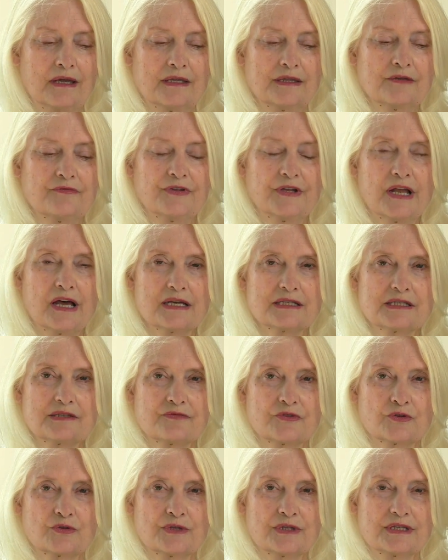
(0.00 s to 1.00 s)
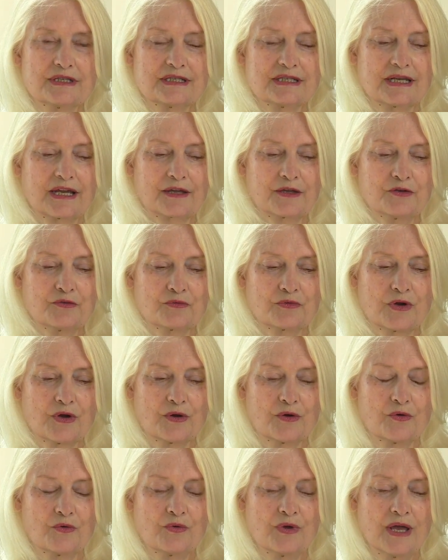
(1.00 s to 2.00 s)
The philosopher in the second
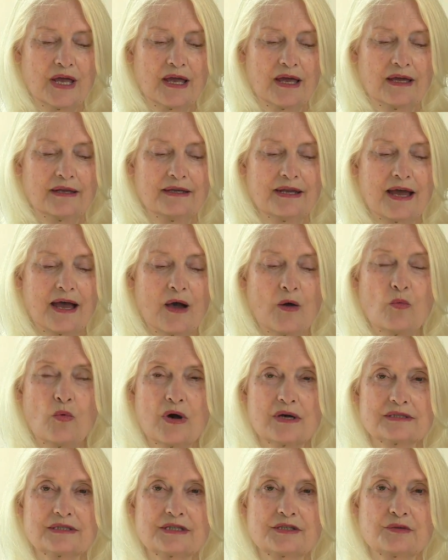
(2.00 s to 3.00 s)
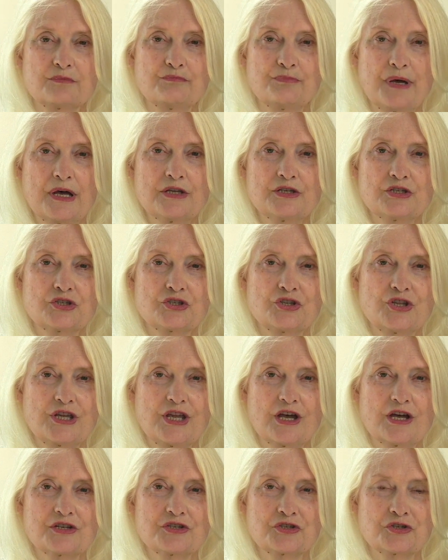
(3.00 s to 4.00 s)
row now wants to punch the
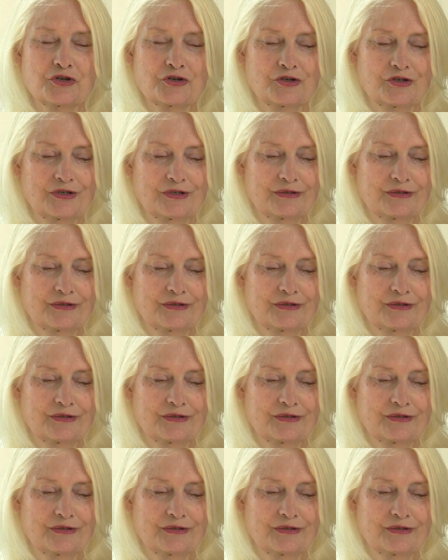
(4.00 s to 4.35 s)
usher.